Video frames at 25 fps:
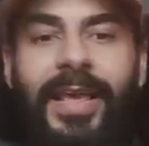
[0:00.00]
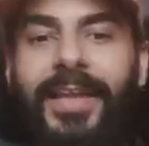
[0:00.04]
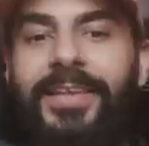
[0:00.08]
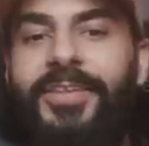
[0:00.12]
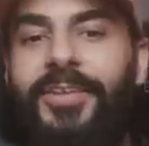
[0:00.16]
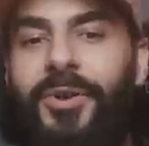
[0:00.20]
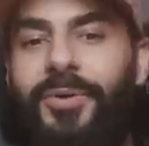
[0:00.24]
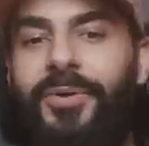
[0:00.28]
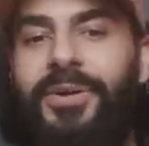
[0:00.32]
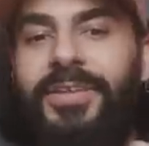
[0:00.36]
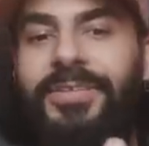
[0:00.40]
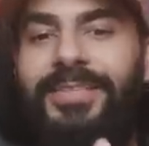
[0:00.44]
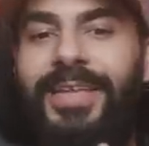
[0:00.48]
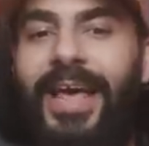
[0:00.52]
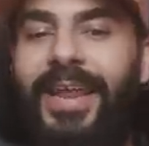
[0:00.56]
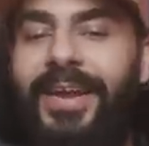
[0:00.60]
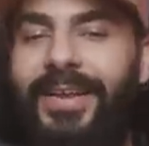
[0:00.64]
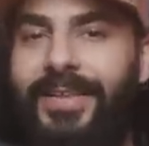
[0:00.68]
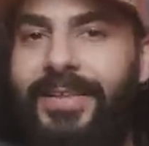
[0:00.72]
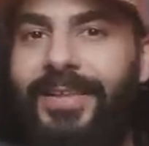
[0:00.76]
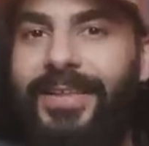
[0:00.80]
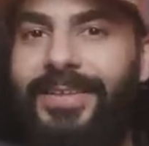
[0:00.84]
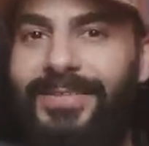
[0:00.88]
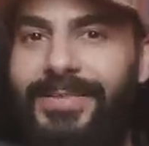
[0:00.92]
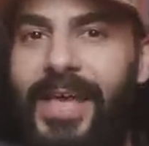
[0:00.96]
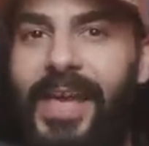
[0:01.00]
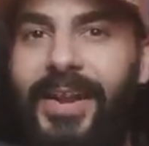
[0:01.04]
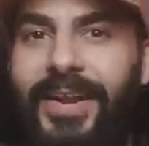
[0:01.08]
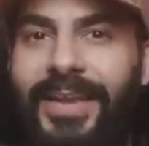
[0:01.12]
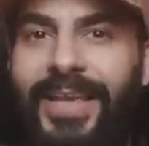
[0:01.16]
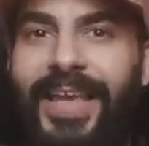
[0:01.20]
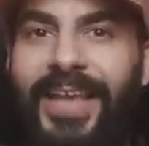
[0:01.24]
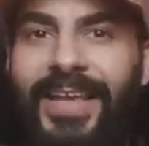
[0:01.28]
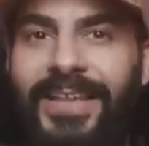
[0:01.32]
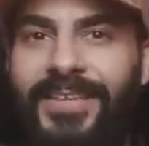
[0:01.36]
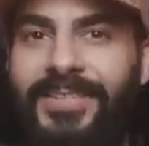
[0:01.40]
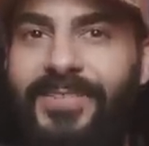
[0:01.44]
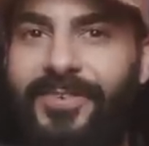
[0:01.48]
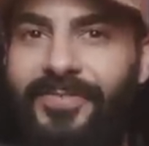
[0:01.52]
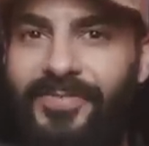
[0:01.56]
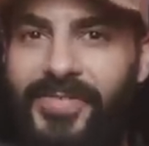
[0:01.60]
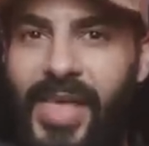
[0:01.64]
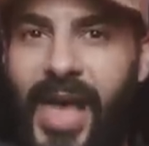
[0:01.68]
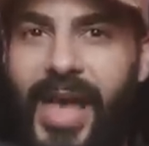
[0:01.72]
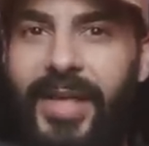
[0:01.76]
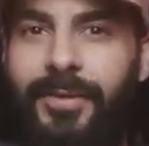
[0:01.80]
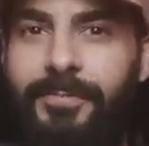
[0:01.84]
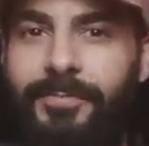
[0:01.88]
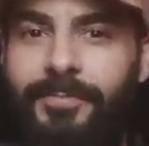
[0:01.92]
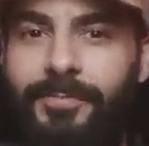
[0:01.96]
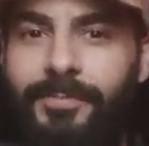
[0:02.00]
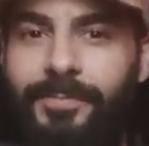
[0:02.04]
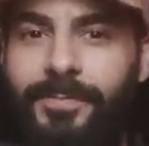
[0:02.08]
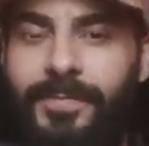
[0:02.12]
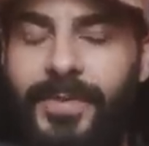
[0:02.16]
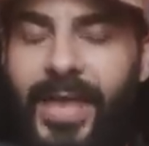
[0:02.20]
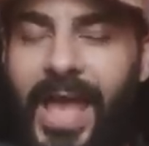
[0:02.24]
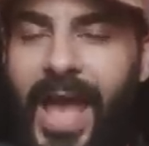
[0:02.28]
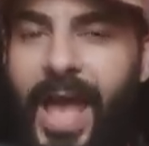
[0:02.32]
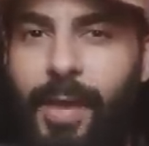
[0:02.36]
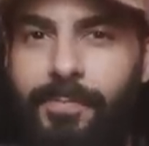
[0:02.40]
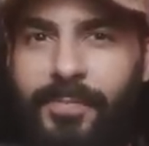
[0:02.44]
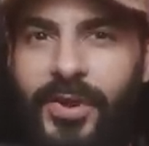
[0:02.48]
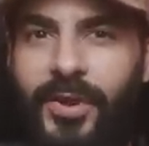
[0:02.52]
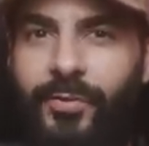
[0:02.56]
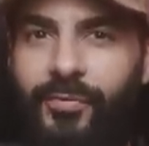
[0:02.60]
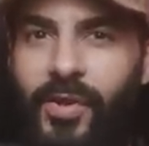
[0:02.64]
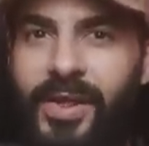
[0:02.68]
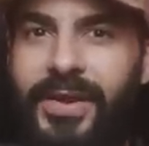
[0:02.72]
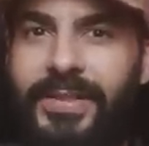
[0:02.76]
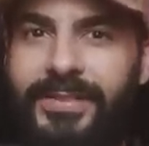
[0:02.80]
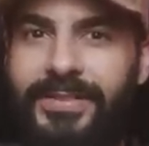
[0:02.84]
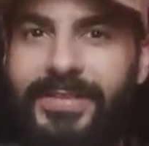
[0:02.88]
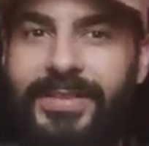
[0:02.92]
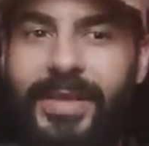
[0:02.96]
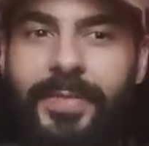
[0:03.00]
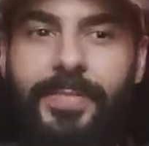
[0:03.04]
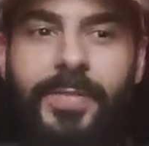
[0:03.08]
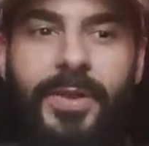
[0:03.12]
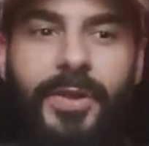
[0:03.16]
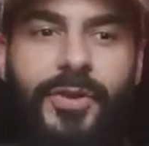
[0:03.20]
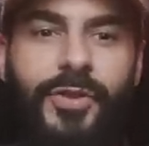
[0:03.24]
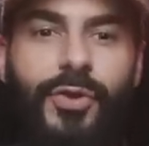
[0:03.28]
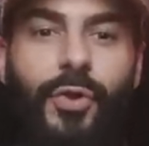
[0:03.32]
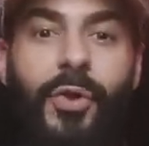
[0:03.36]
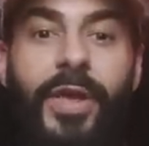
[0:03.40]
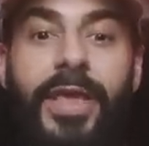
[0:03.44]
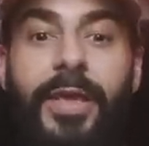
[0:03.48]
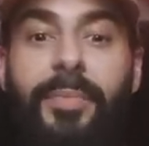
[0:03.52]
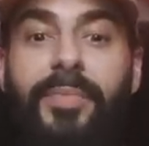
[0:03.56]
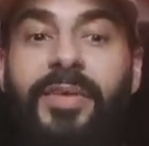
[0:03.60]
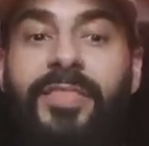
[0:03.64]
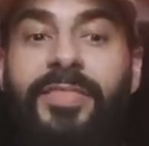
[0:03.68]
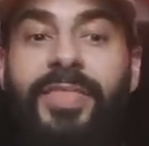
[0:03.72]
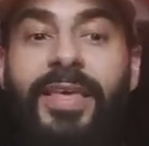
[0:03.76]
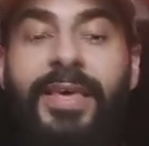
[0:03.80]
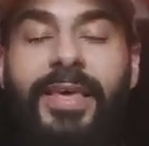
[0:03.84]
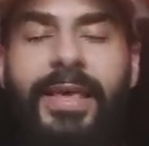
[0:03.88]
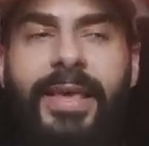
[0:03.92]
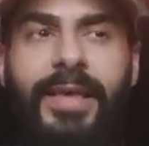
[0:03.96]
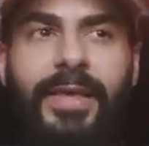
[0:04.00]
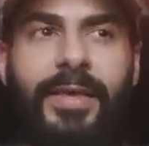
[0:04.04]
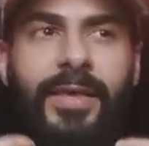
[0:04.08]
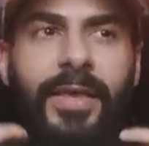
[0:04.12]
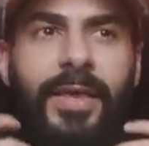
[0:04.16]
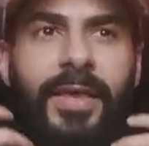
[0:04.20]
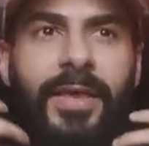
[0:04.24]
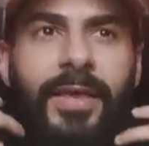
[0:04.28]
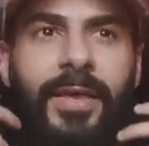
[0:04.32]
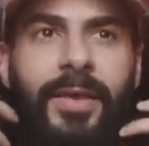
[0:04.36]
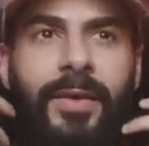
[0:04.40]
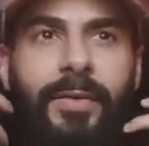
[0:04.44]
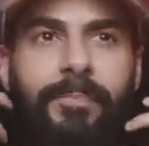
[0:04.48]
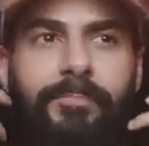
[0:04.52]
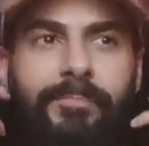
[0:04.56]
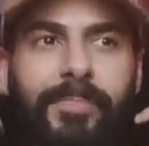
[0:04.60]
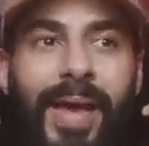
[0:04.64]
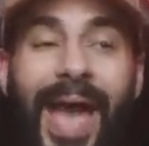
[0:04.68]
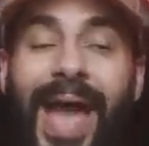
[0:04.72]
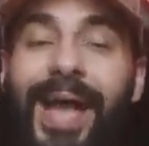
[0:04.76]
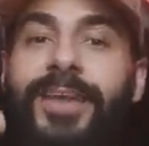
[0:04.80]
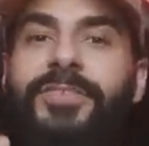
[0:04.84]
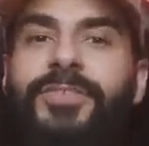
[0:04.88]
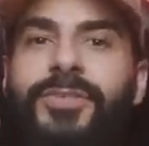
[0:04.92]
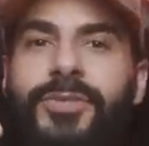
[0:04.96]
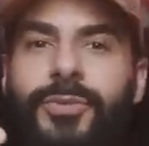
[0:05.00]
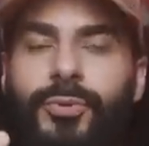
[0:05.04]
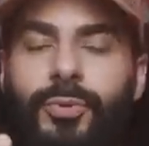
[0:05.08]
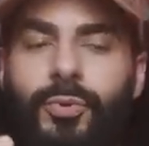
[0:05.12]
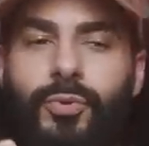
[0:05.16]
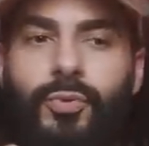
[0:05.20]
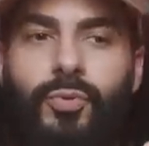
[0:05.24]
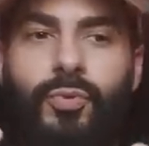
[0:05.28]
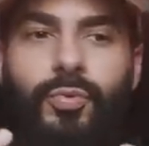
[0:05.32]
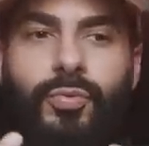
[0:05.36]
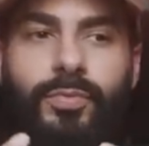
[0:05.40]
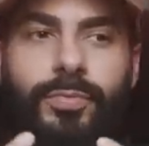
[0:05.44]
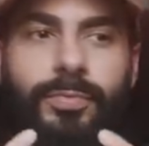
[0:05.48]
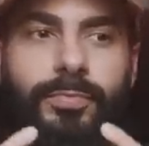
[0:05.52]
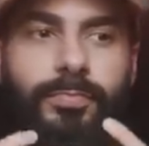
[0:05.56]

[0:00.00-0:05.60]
You know, is that a case of that happening right at the end there? You know, Amy thinking back to,